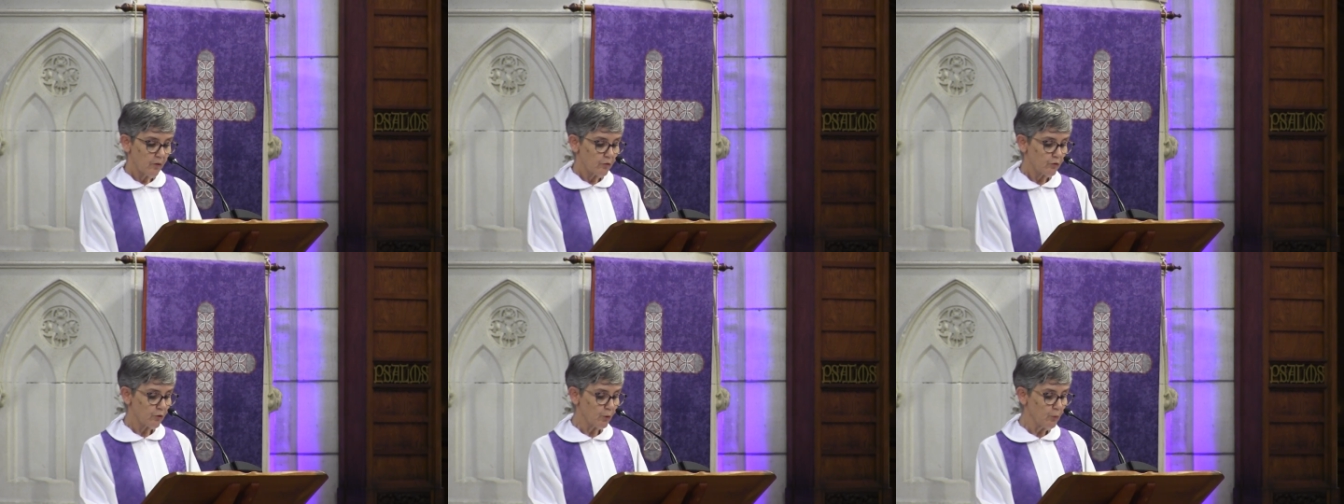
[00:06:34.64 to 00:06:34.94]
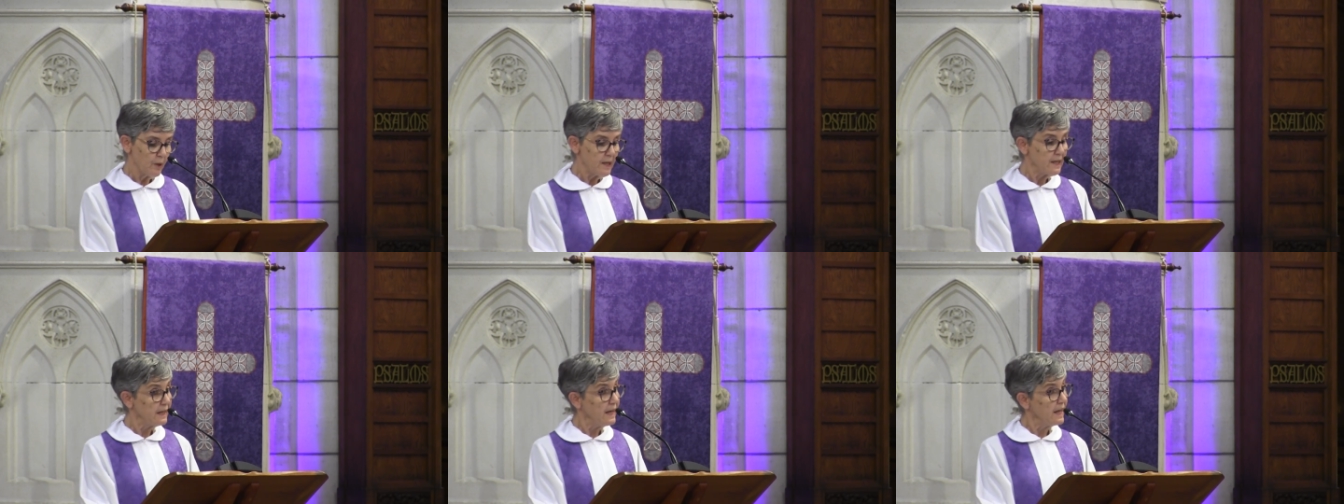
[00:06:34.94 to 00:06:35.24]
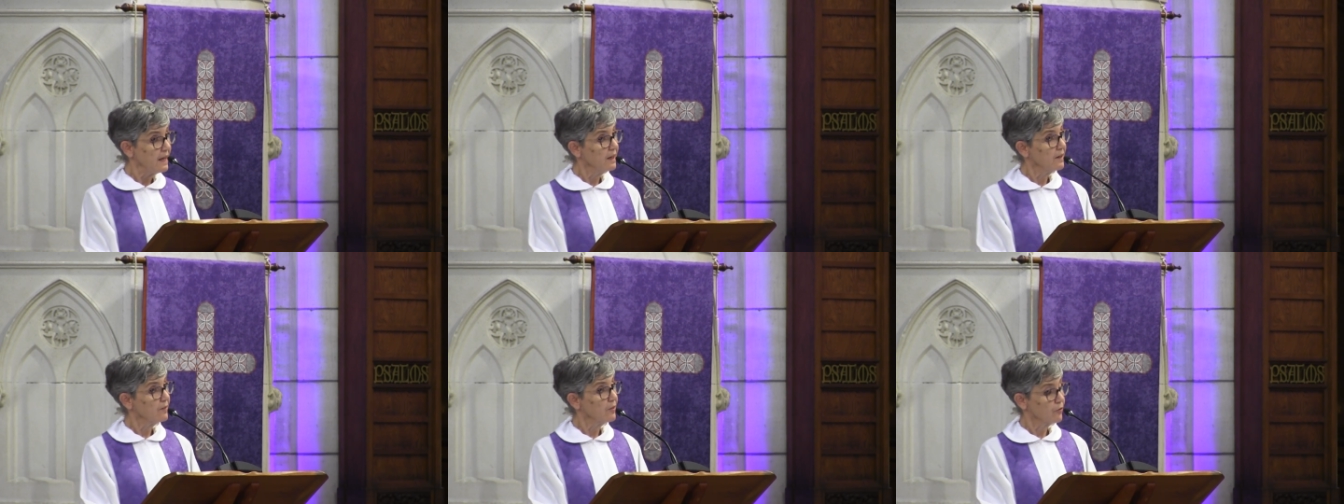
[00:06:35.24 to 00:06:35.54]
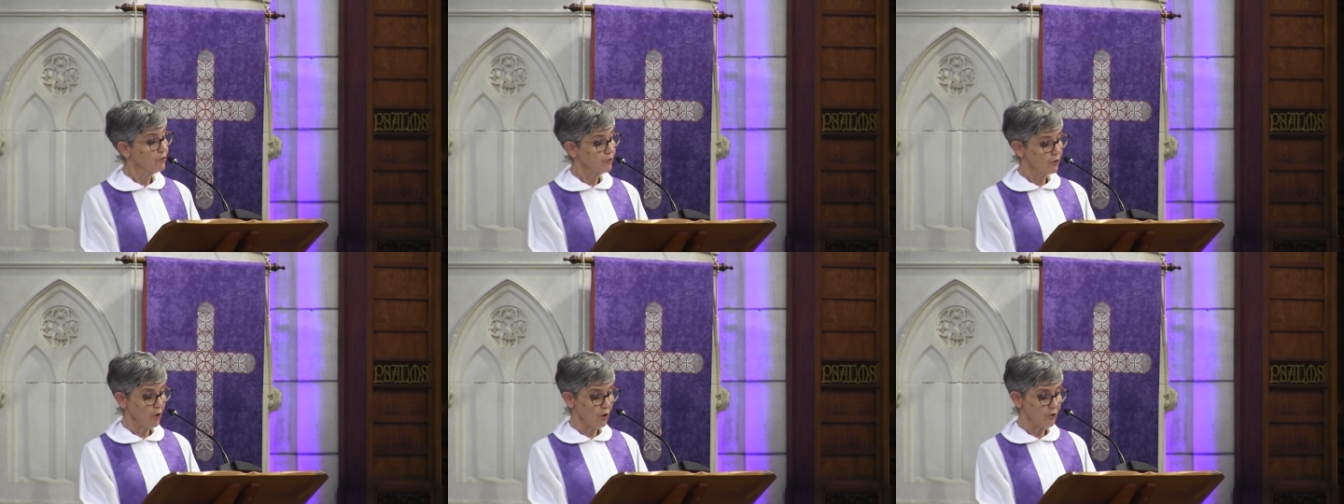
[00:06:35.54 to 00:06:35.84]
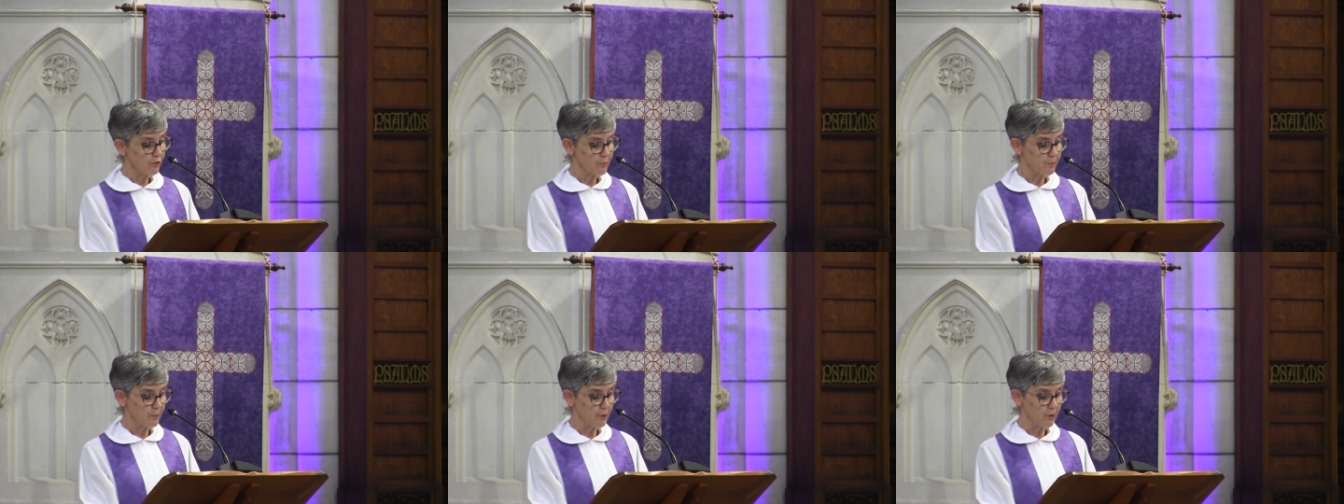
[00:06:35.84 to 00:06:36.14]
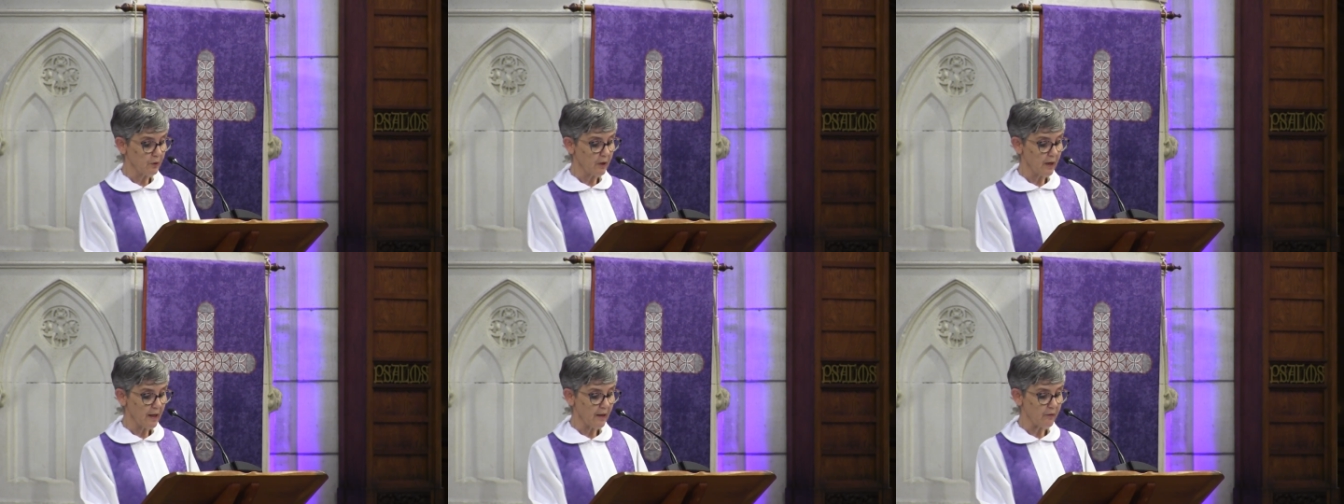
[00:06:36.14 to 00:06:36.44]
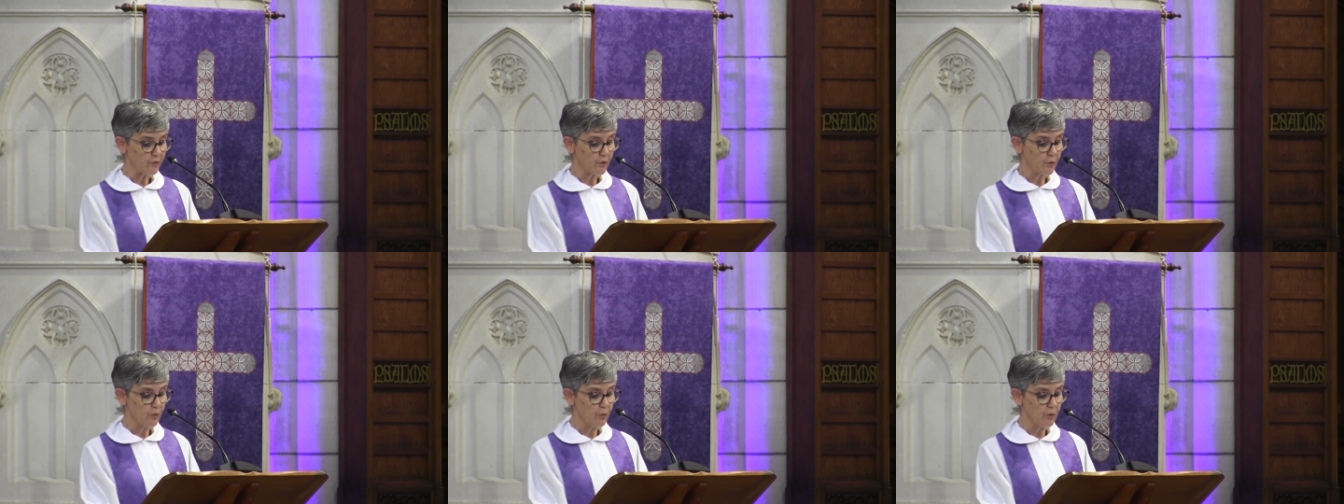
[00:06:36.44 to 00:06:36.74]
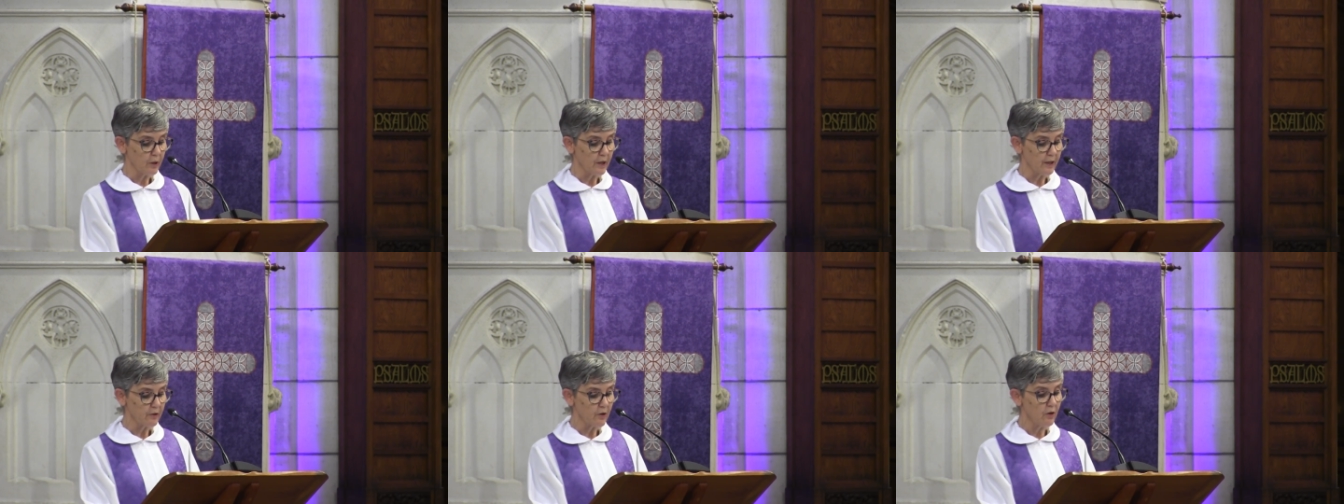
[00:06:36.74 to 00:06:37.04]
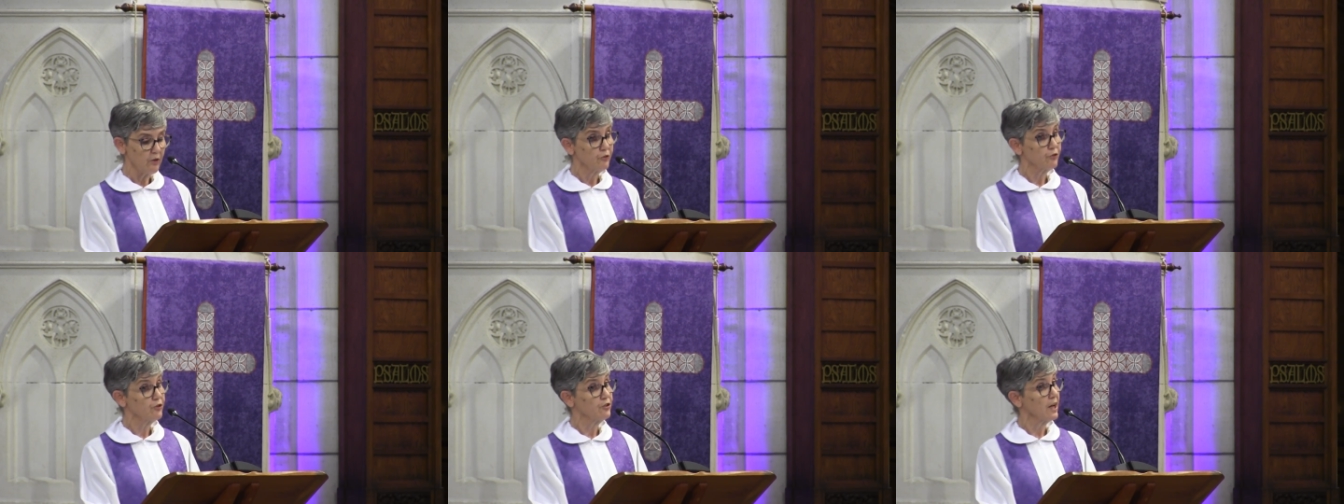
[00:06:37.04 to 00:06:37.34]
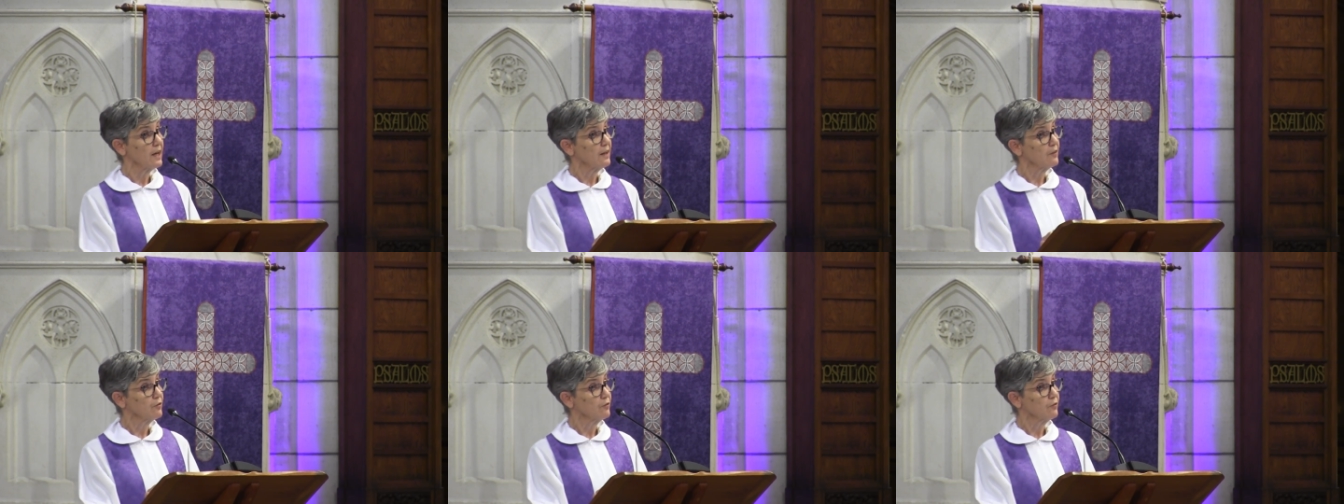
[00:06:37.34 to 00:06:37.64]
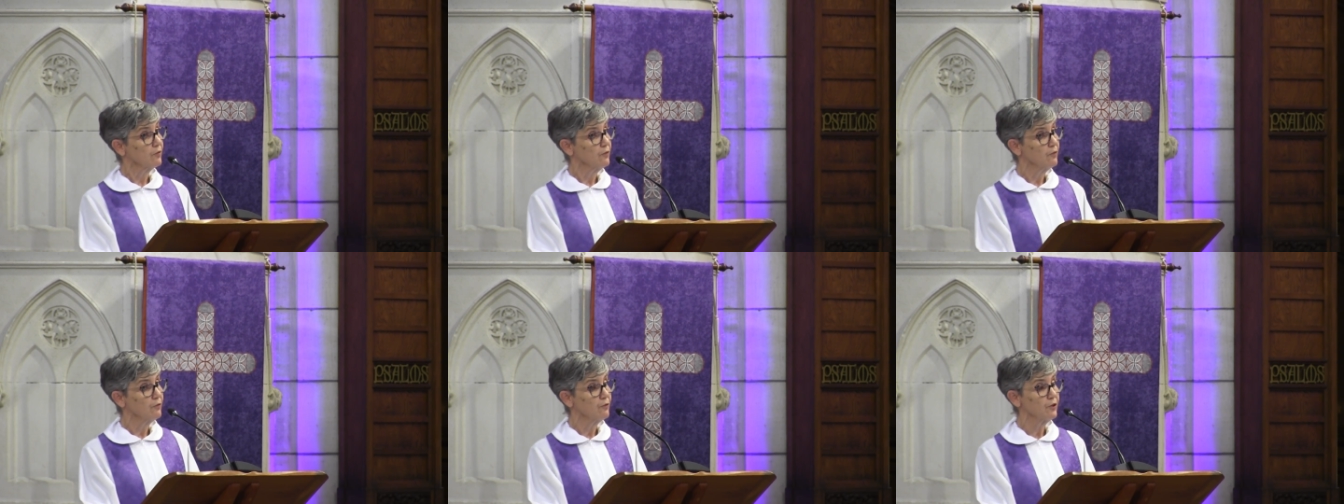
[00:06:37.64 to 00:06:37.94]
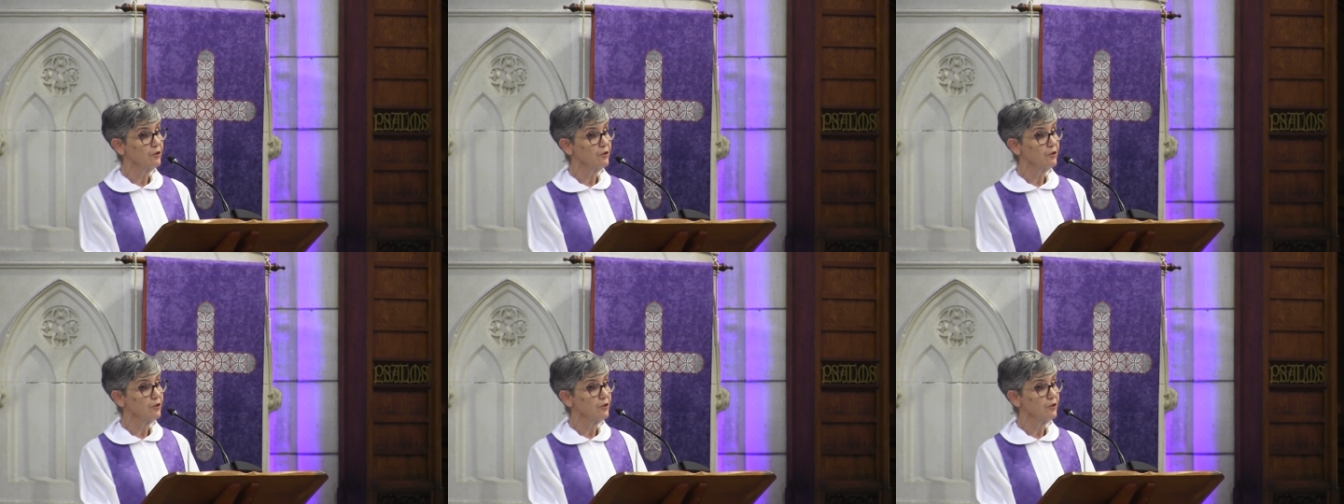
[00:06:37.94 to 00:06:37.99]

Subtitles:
So we can hear this gospel as calling not just